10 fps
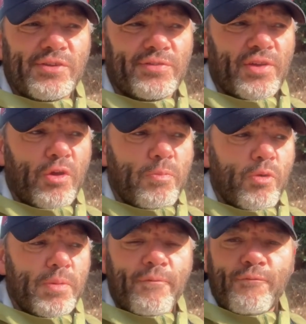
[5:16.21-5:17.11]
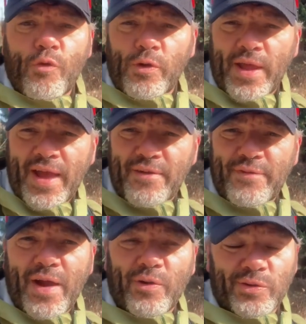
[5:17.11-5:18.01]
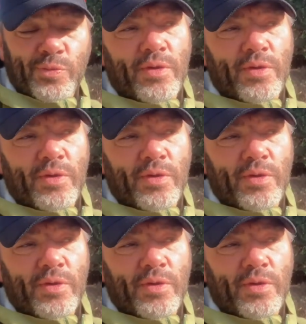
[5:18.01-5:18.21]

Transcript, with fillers: nearest airport, about four and a half hours.